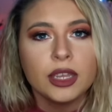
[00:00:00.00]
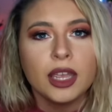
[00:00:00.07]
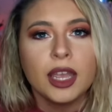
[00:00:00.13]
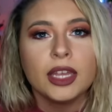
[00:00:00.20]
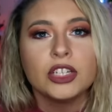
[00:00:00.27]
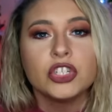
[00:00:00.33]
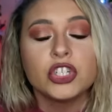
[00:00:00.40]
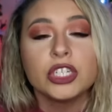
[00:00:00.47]

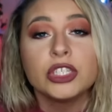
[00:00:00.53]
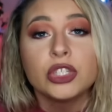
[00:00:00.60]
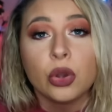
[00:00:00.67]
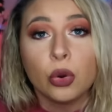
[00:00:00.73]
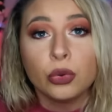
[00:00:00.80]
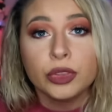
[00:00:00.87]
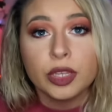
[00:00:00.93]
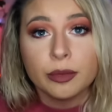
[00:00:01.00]
And she
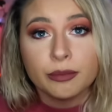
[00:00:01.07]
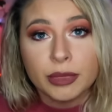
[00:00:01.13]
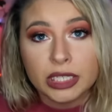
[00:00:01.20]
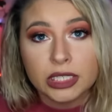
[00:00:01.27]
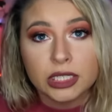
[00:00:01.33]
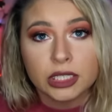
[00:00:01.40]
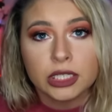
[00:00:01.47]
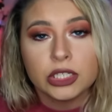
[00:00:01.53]
told them
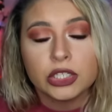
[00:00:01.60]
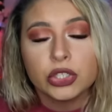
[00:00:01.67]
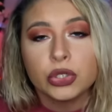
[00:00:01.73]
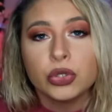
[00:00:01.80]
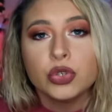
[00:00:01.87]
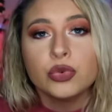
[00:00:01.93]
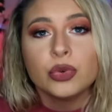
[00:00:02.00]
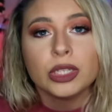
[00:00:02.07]
mentally
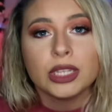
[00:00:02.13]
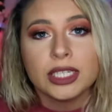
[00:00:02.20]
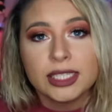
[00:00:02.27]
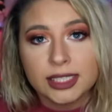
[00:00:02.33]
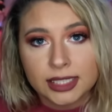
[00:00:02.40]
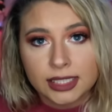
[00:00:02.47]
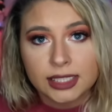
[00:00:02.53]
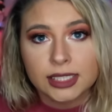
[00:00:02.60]
to
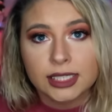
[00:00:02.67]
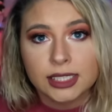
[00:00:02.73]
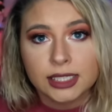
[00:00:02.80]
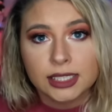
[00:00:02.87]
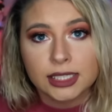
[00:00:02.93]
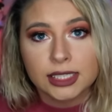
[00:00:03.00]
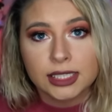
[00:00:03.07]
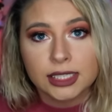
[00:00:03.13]
release it.
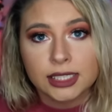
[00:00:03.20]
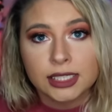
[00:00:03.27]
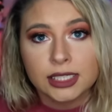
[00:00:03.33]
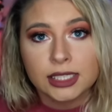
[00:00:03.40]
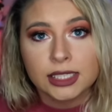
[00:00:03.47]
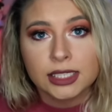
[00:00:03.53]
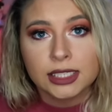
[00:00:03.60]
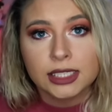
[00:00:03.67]

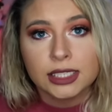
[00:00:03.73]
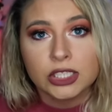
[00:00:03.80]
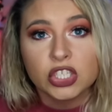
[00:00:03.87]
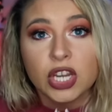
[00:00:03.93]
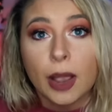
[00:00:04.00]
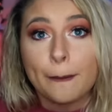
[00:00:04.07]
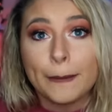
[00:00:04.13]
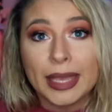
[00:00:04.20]
She
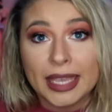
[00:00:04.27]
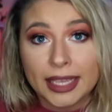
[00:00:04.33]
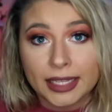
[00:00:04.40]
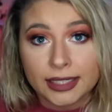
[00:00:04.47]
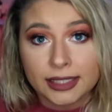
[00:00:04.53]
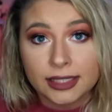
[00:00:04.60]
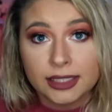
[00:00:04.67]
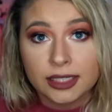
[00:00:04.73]
got
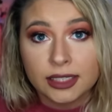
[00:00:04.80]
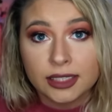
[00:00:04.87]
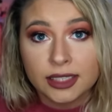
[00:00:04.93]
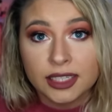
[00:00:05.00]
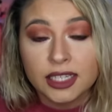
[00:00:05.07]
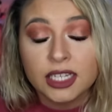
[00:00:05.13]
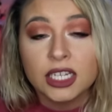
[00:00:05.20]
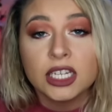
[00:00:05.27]
pissed.
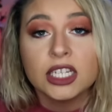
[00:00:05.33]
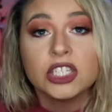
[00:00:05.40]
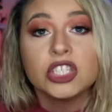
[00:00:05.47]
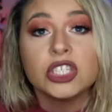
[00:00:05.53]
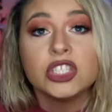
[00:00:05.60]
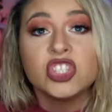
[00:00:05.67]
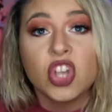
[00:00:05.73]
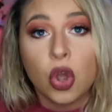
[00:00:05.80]
And
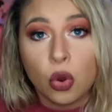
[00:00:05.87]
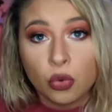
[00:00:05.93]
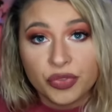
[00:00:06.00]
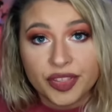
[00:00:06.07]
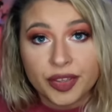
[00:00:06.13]
she told